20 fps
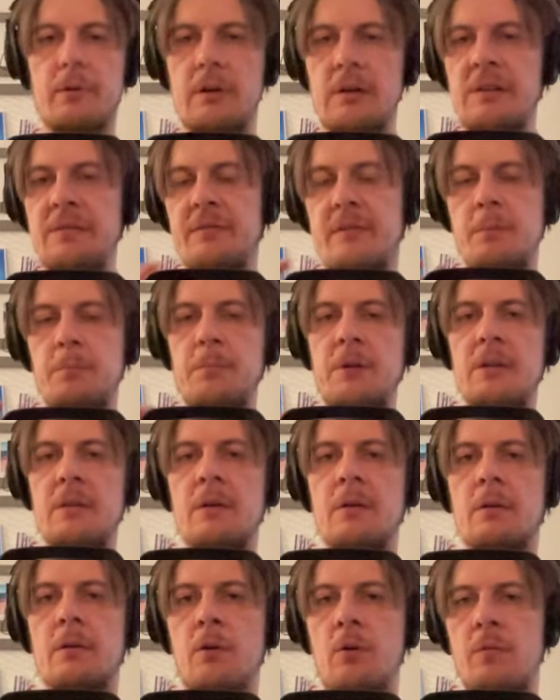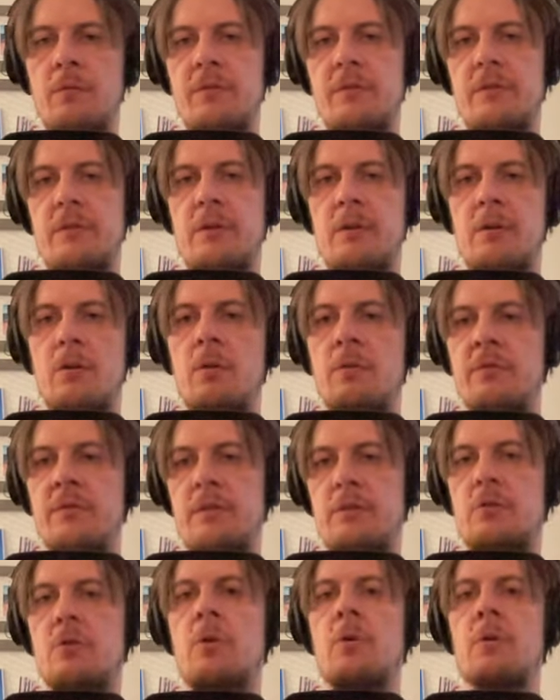in the middle of the of
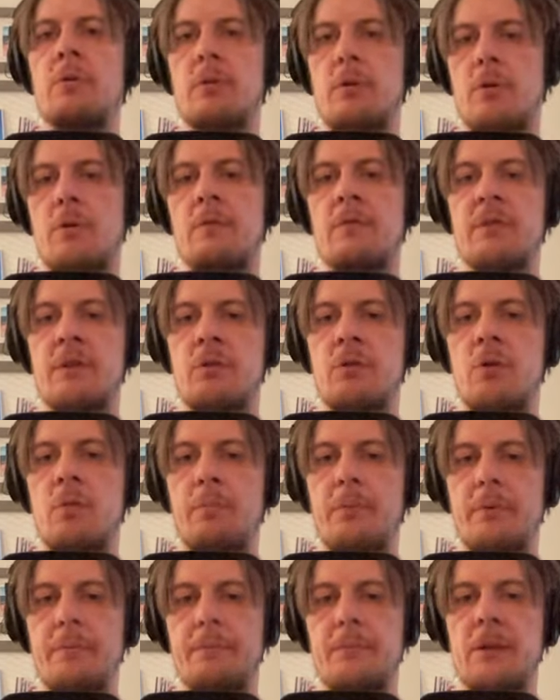the turn of the knob.